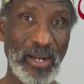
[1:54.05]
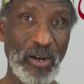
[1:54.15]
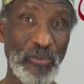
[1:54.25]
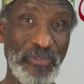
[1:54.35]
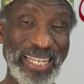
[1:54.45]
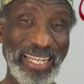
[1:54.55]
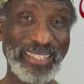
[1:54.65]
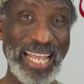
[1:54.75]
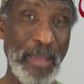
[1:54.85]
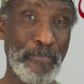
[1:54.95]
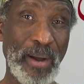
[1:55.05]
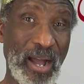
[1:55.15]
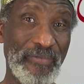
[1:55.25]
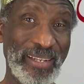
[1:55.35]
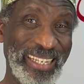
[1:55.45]
of this
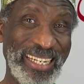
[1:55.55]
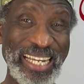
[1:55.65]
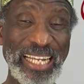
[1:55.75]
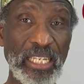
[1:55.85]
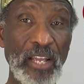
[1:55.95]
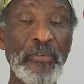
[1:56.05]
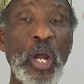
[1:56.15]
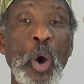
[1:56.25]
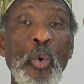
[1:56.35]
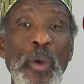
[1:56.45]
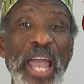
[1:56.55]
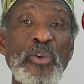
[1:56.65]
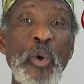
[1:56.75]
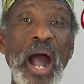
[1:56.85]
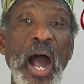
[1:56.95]
imperfect indicative where
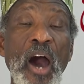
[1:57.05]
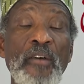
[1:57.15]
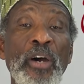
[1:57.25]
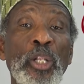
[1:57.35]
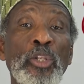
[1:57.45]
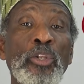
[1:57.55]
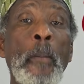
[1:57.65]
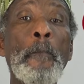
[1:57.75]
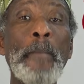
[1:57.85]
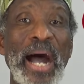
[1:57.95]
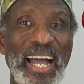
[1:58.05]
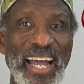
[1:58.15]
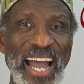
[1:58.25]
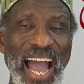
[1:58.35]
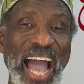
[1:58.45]
you have dhamma
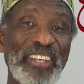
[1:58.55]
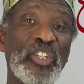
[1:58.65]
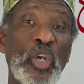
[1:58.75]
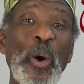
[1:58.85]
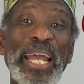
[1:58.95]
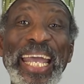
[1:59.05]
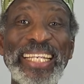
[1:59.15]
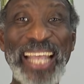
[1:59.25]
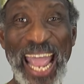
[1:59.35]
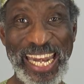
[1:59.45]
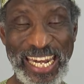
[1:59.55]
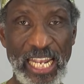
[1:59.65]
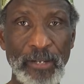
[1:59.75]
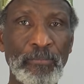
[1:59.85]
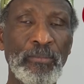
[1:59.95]
as your case ending,